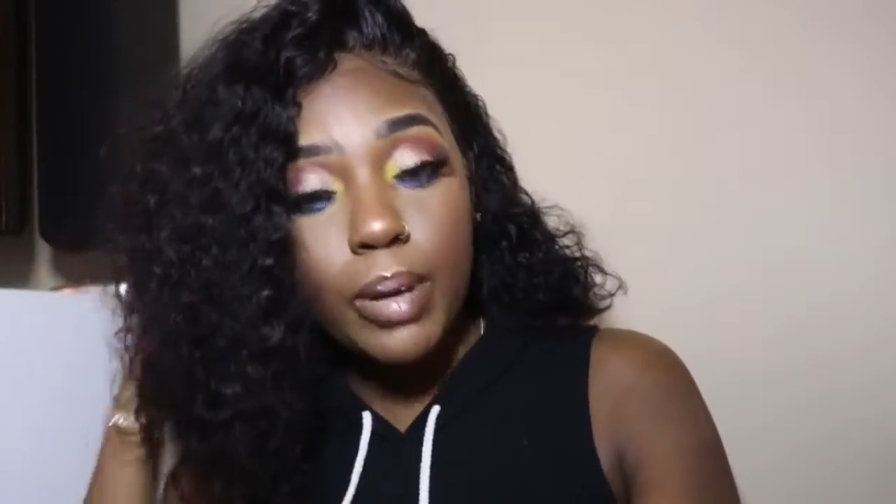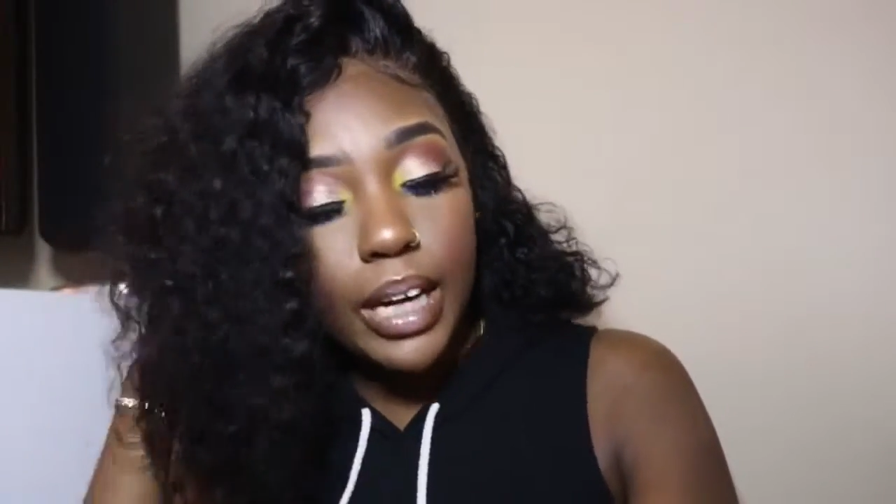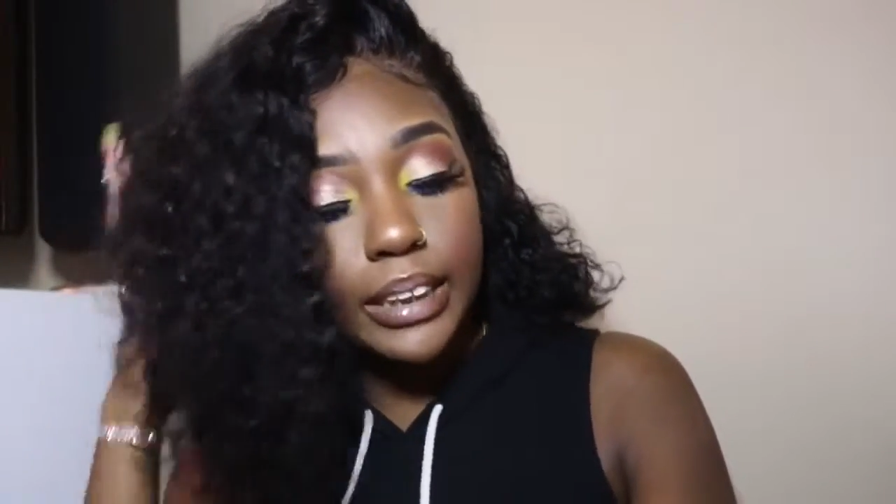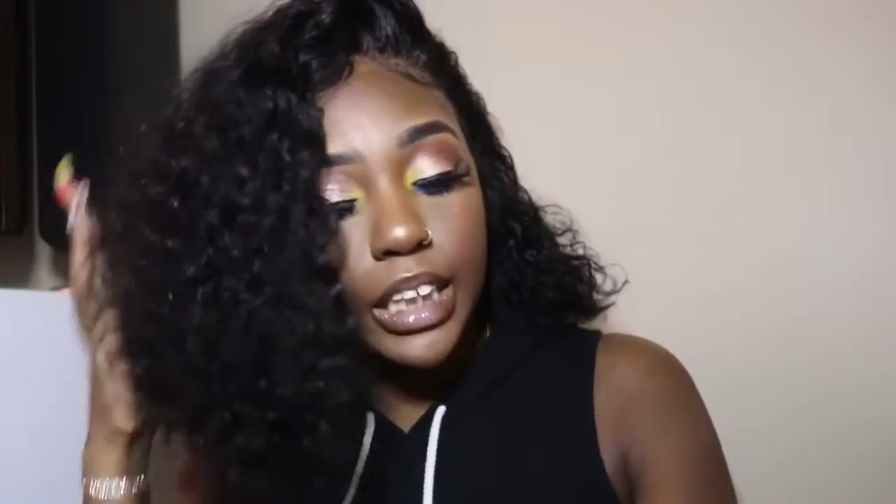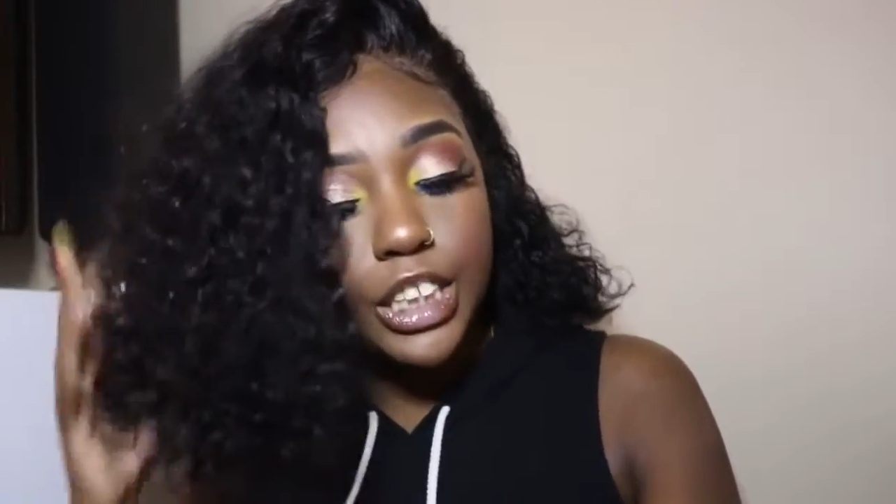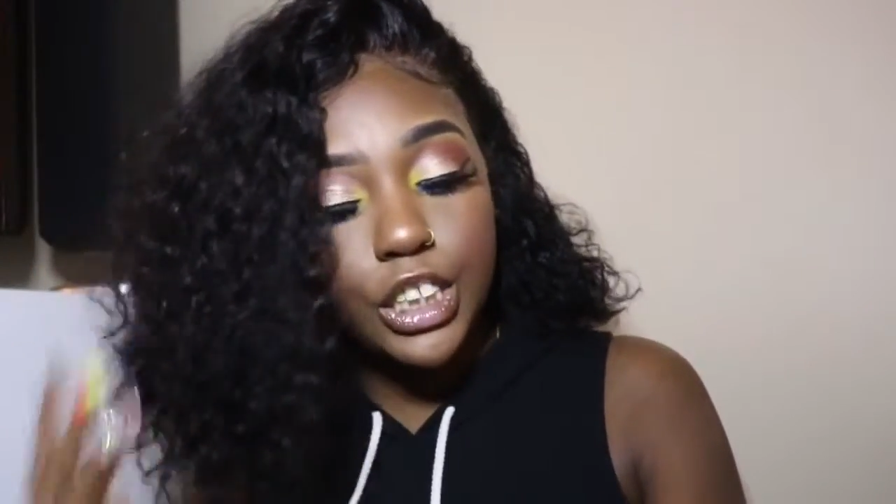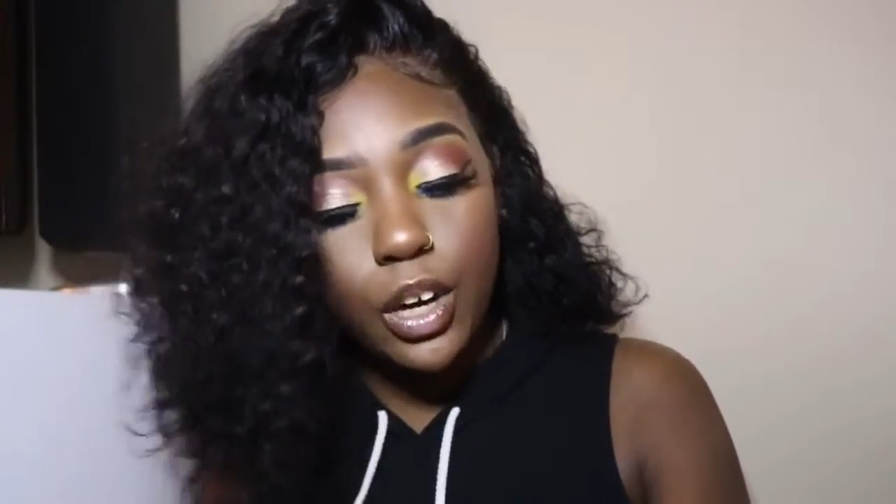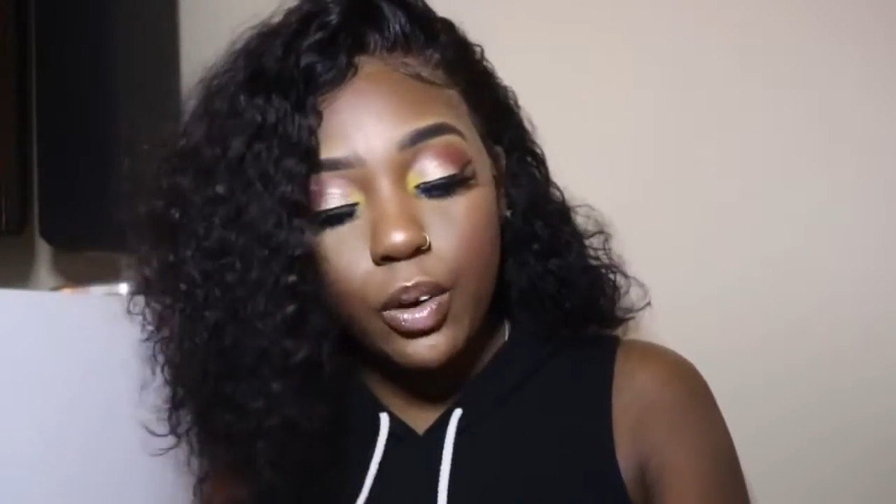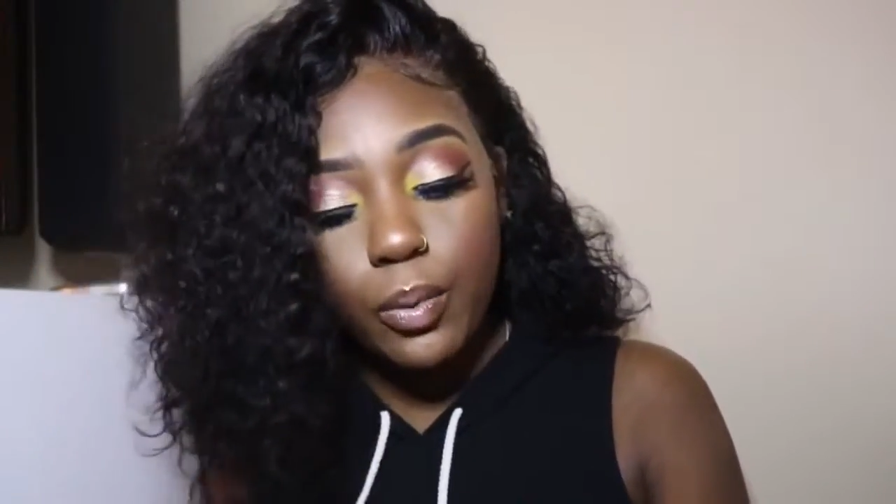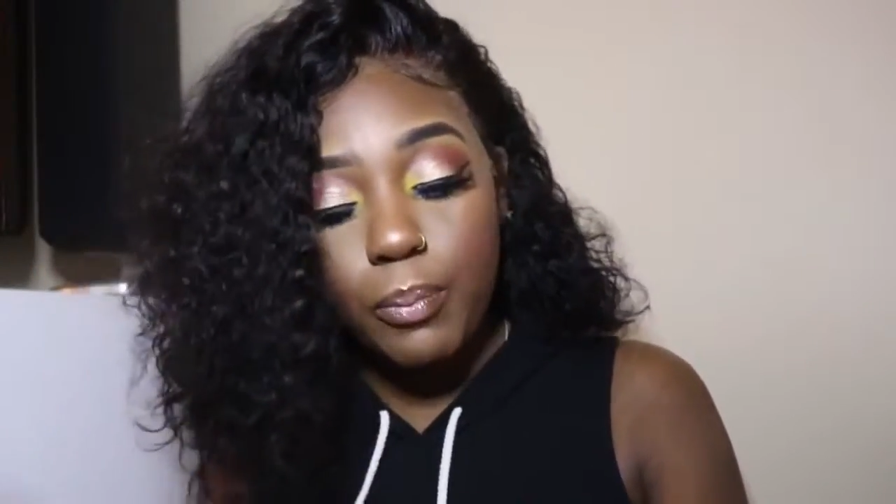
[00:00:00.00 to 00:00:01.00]
because it
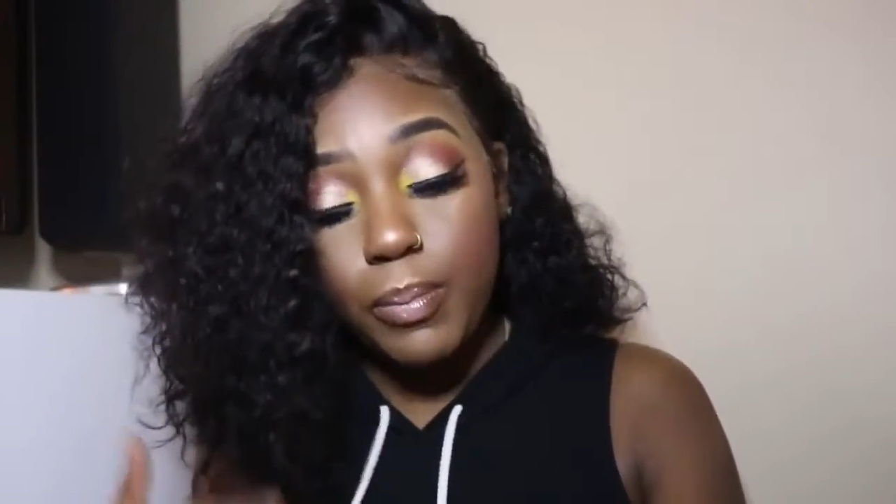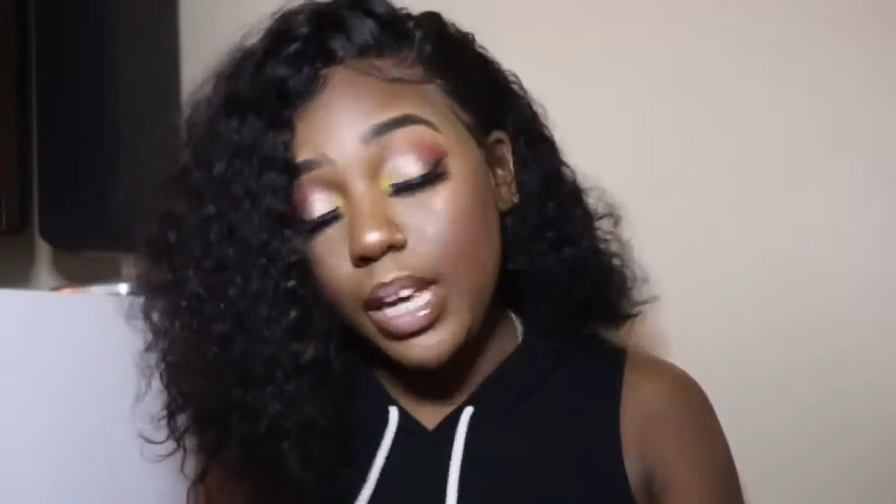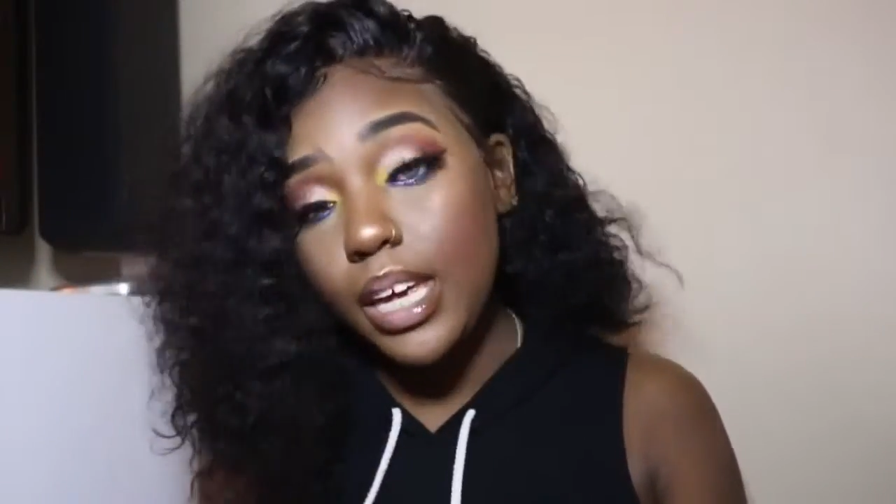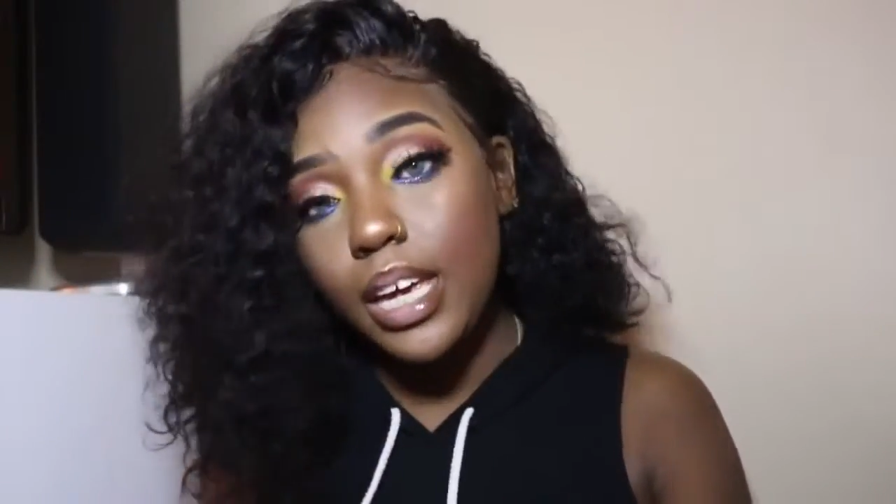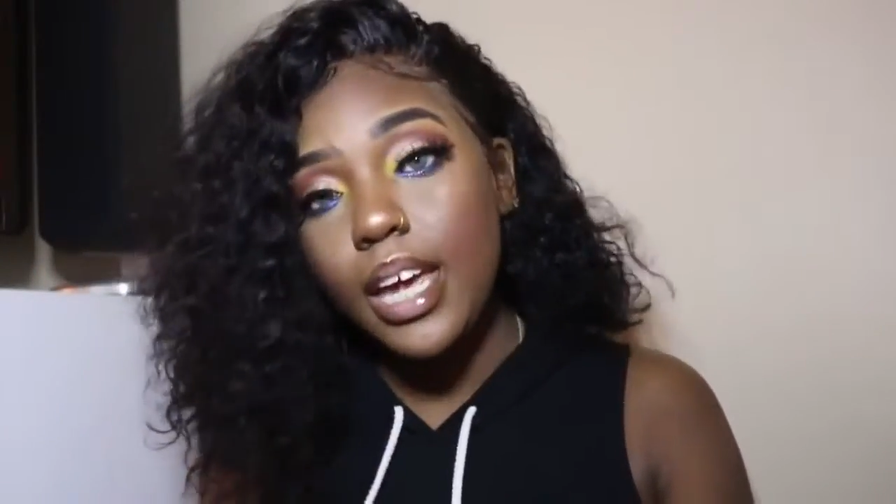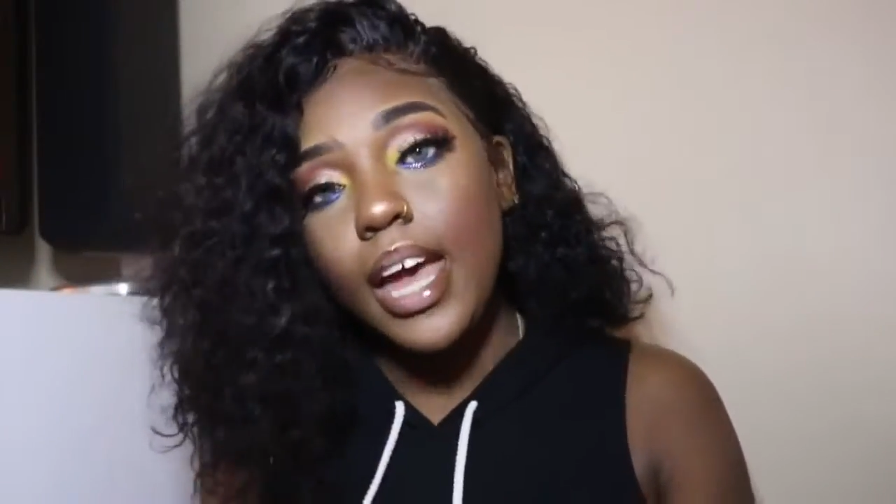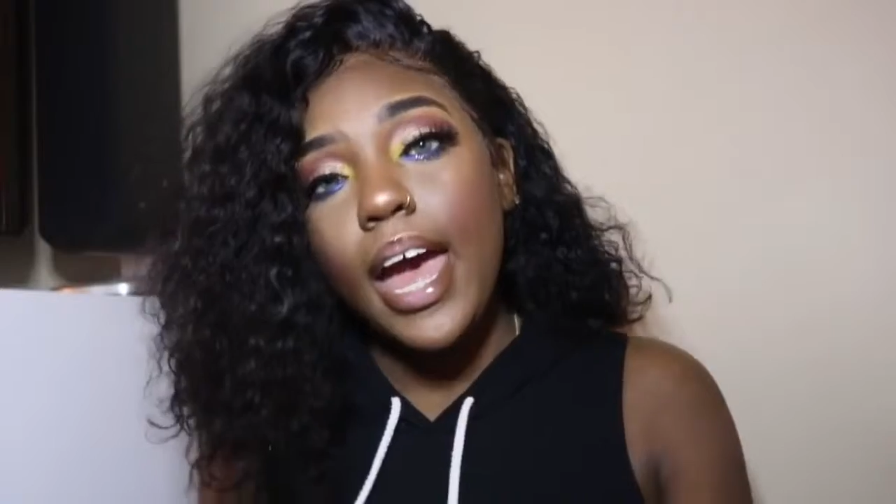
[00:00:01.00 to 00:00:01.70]
showed me